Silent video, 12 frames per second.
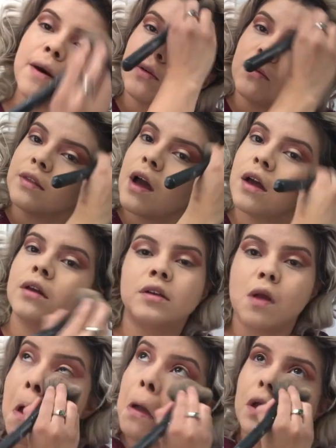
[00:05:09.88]
powder,
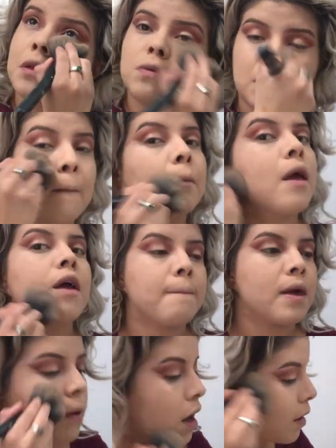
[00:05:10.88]
and that's the powder
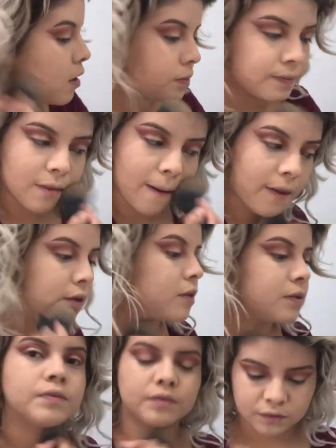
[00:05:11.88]
I'm using to set
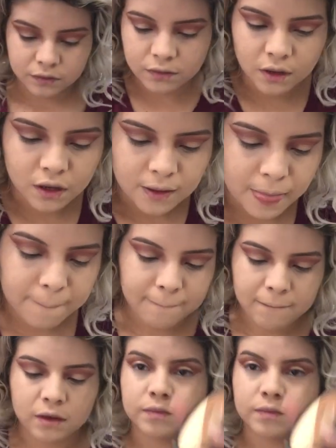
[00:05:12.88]
all my face.